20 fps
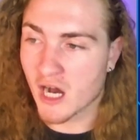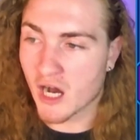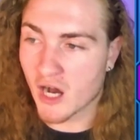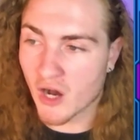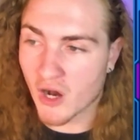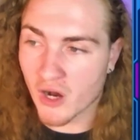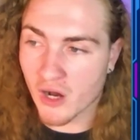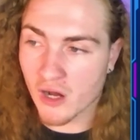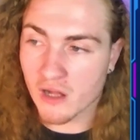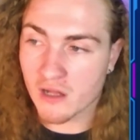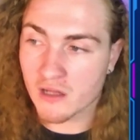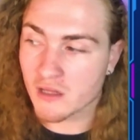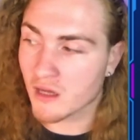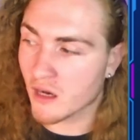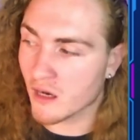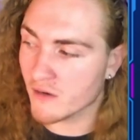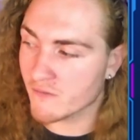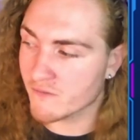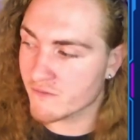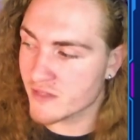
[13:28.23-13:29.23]
All
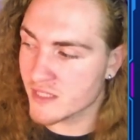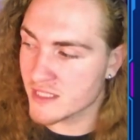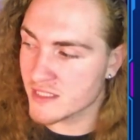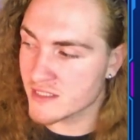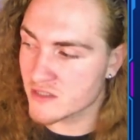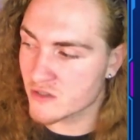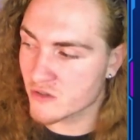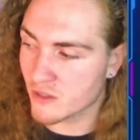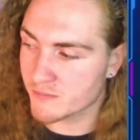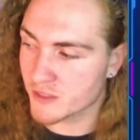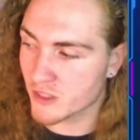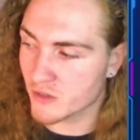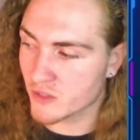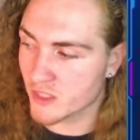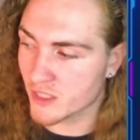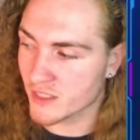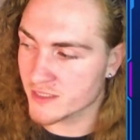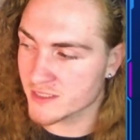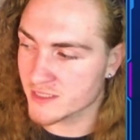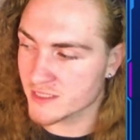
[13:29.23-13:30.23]
of these
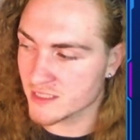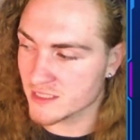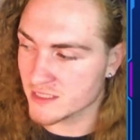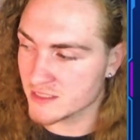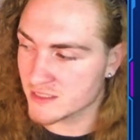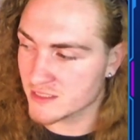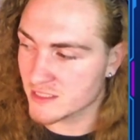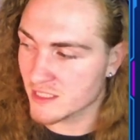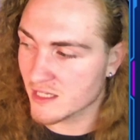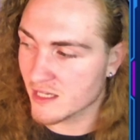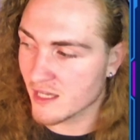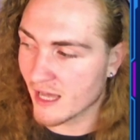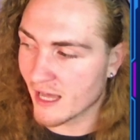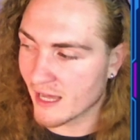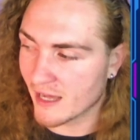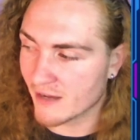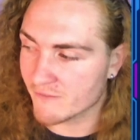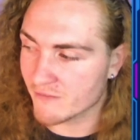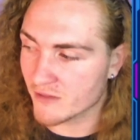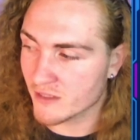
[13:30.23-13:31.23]
cryptocurrencies
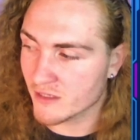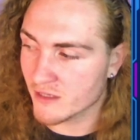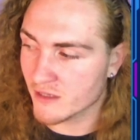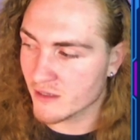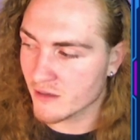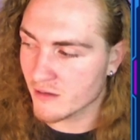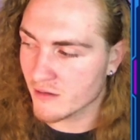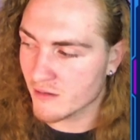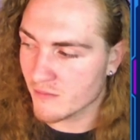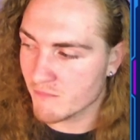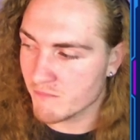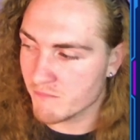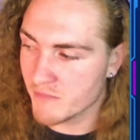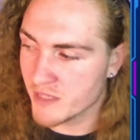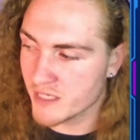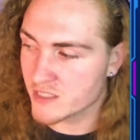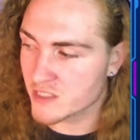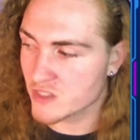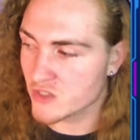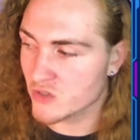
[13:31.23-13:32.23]
have
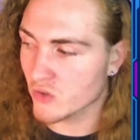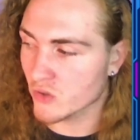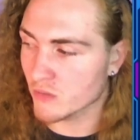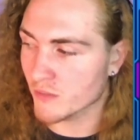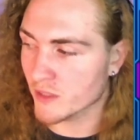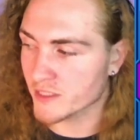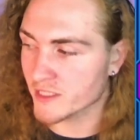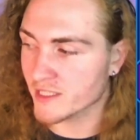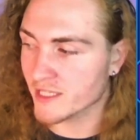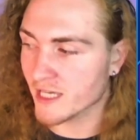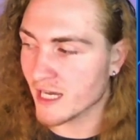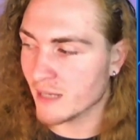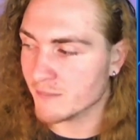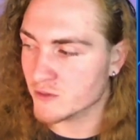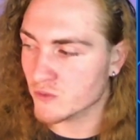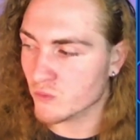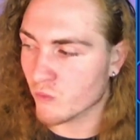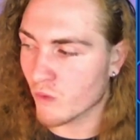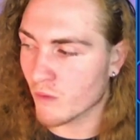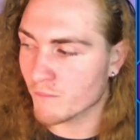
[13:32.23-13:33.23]
minuscule market
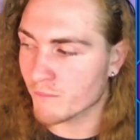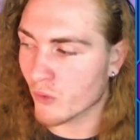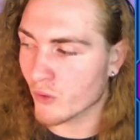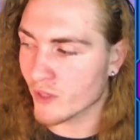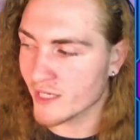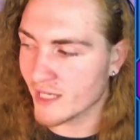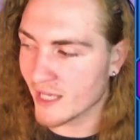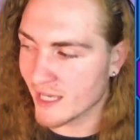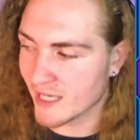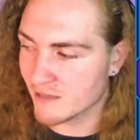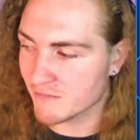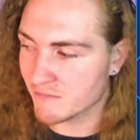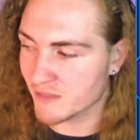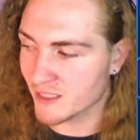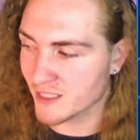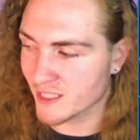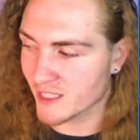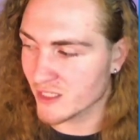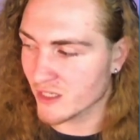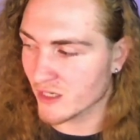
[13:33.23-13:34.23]
caps, one point eight
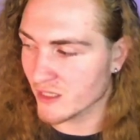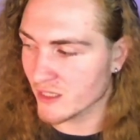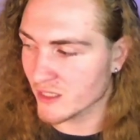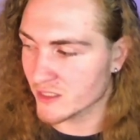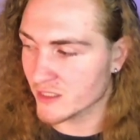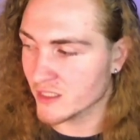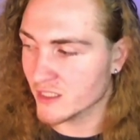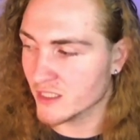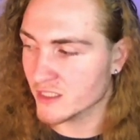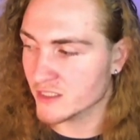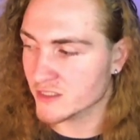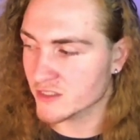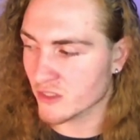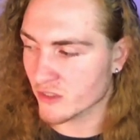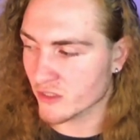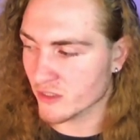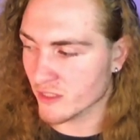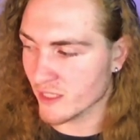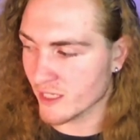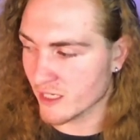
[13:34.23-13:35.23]
million dollar
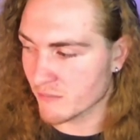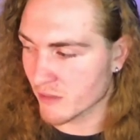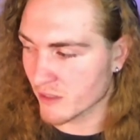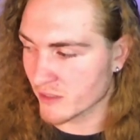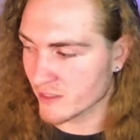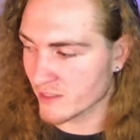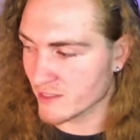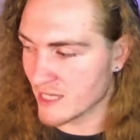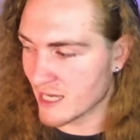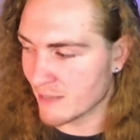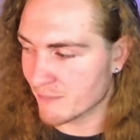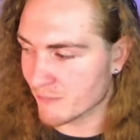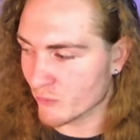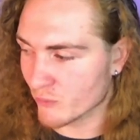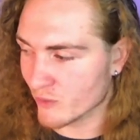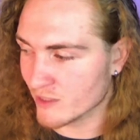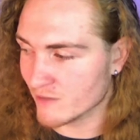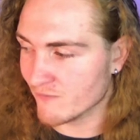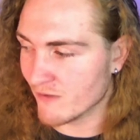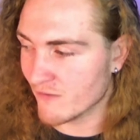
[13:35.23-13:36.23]
circulating market cap
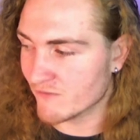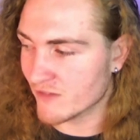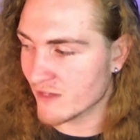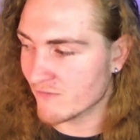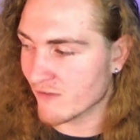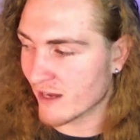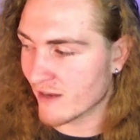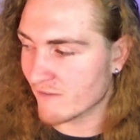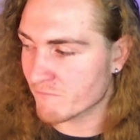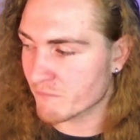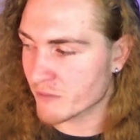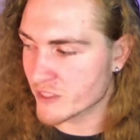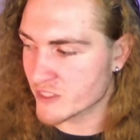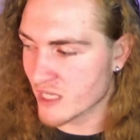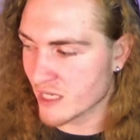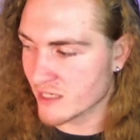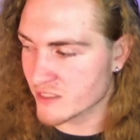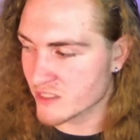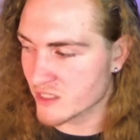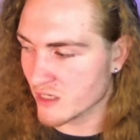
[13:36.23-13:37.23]
with fifty-five
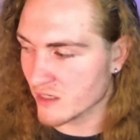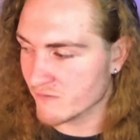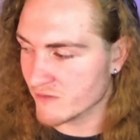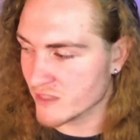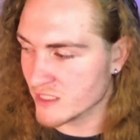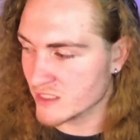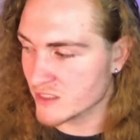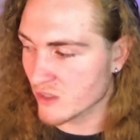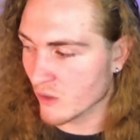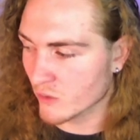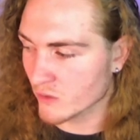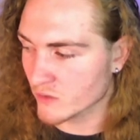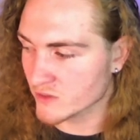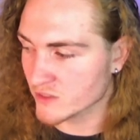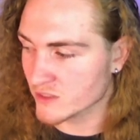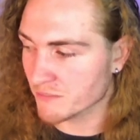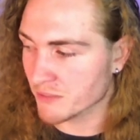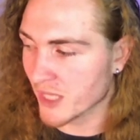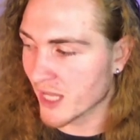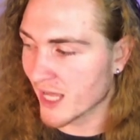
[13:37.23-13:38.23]
percent of the total
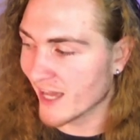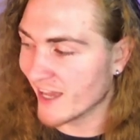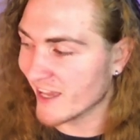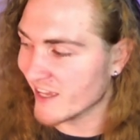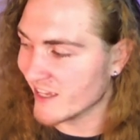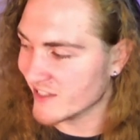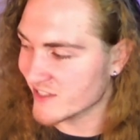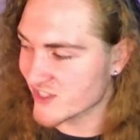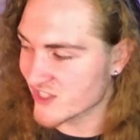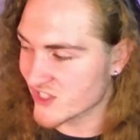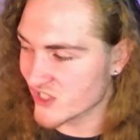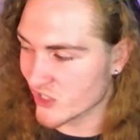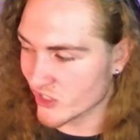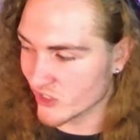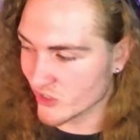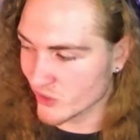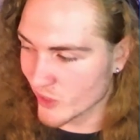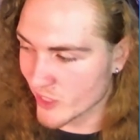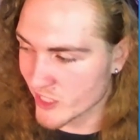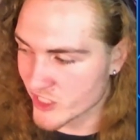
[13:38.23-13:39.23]
supply in
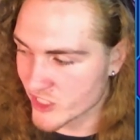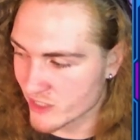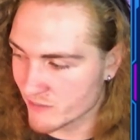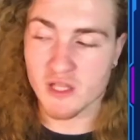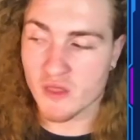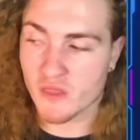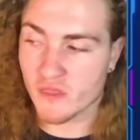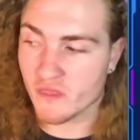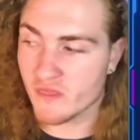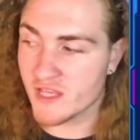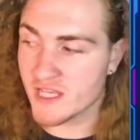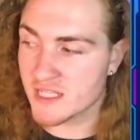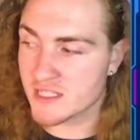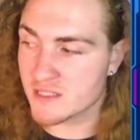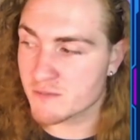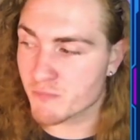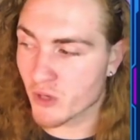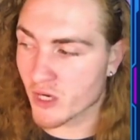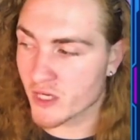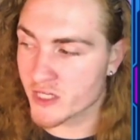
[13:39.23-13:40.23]
circulation. These
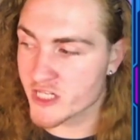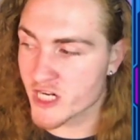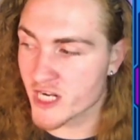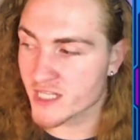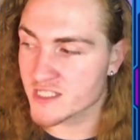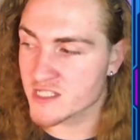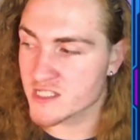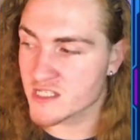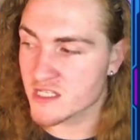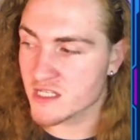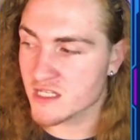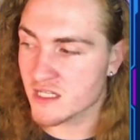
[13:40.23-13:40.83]
projects,